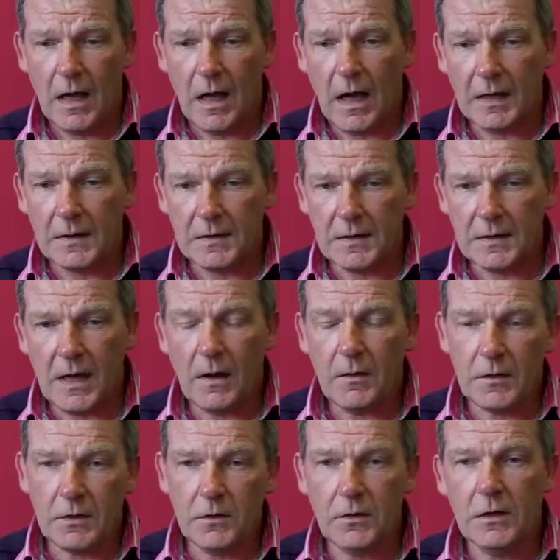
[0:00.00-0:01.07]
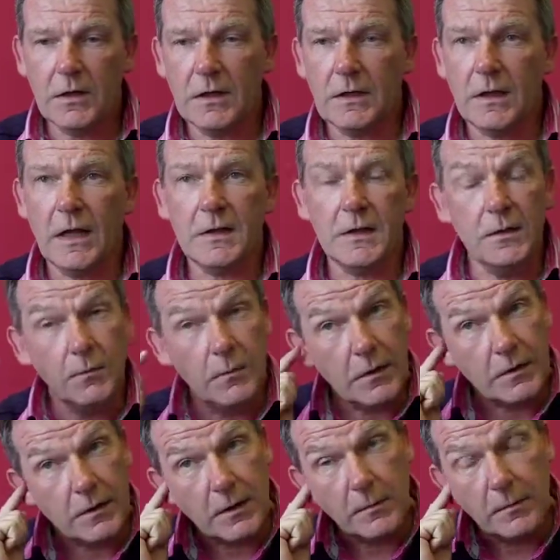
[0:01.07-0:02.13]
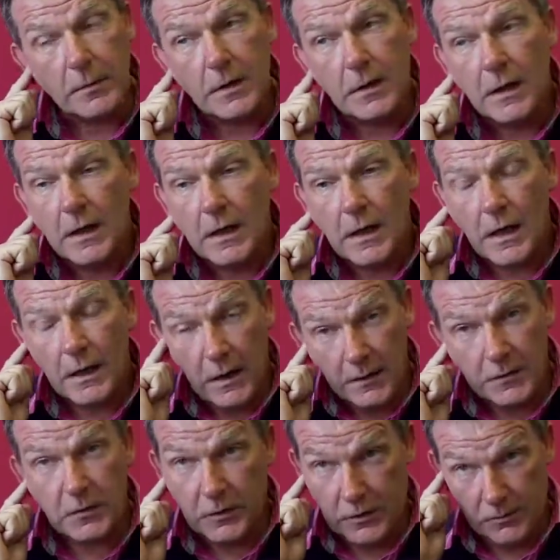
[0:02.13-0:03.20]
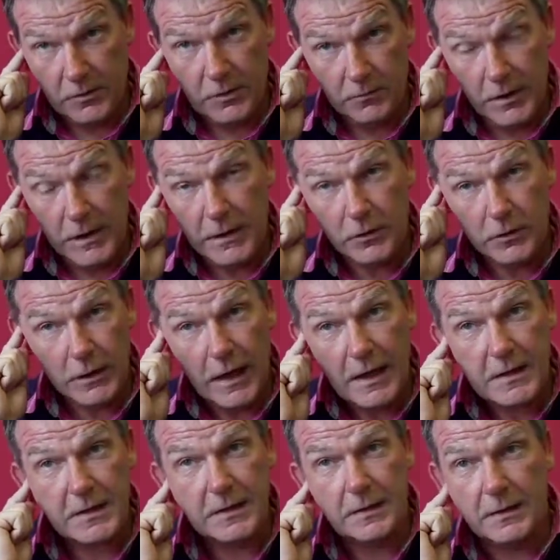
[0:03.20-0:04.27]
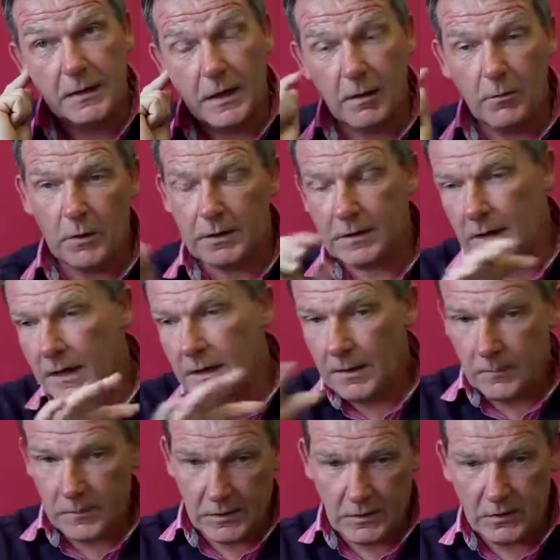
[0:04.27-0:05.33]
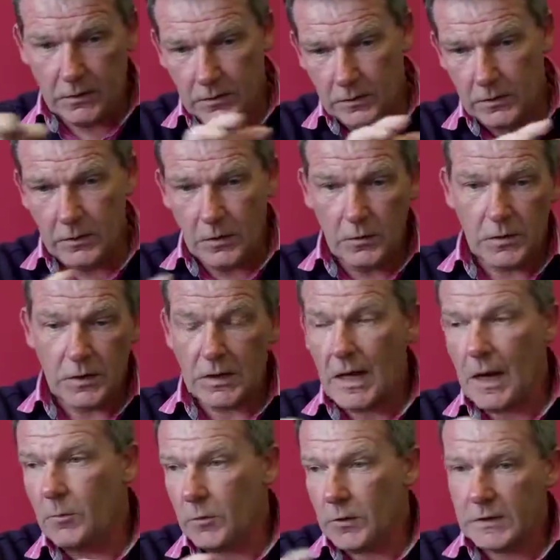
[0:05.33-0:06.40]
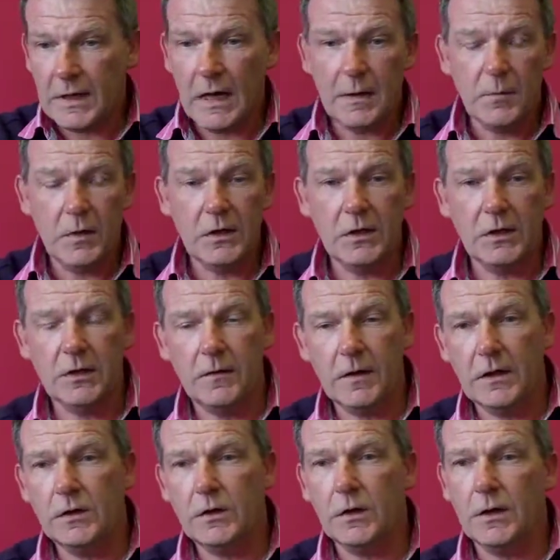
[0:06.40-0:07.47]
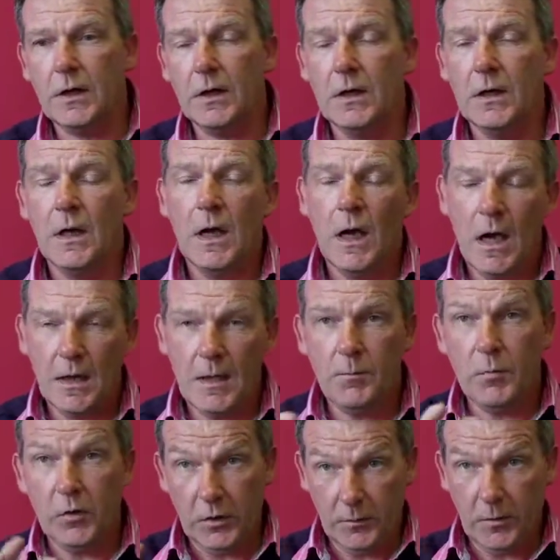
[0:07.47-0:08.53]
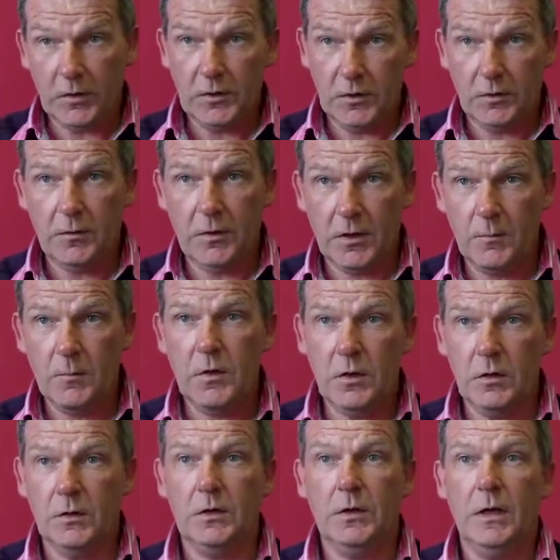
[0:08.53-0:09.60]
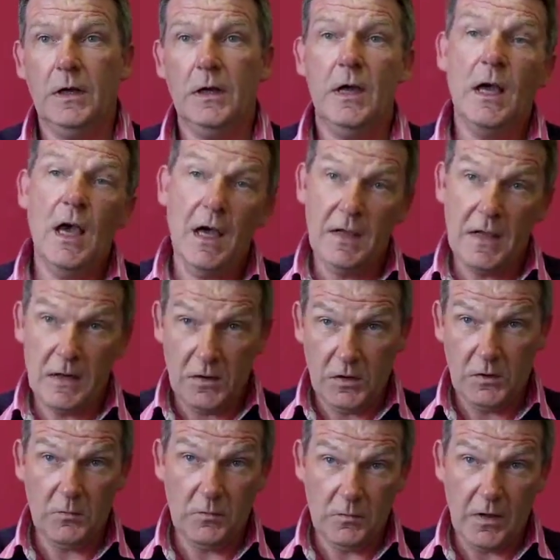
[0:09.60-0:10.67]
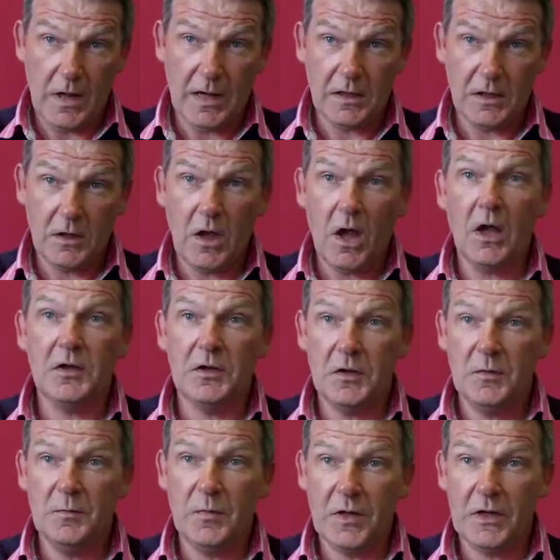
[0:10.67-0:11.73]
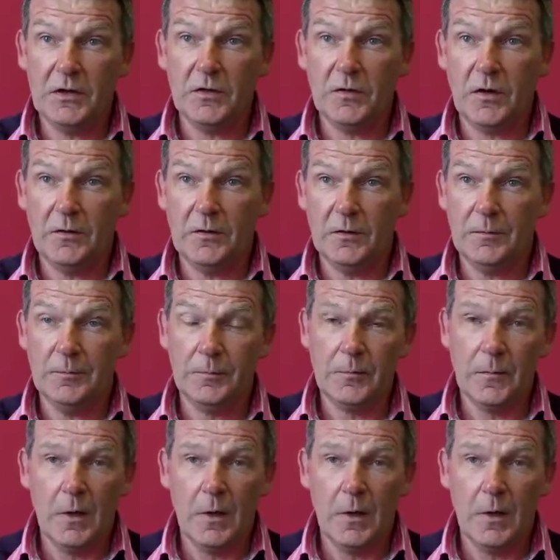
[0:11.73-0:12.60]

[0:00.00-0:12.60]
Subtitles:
And I was doing this lesson with them. And I thought it was a really good lesson. I was getting them to use a camera, take pictures of each other, and then put them onto a computer and then do like a cartoon picture of them.